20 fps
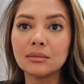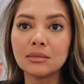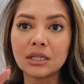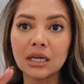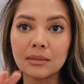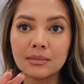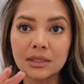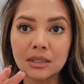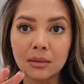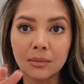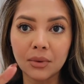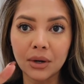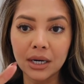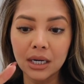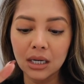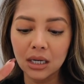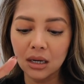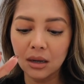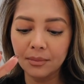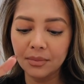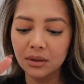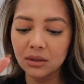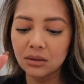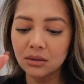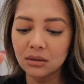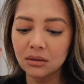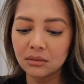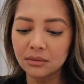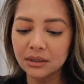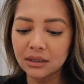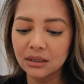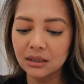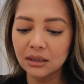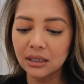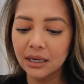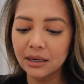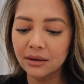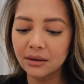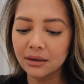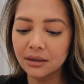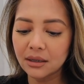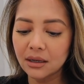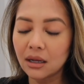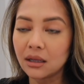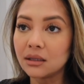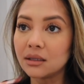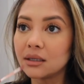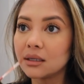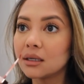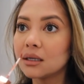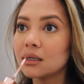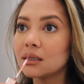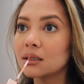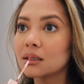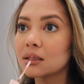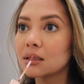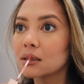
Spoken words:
sometimes I'll brighten it up a little with the lighter color.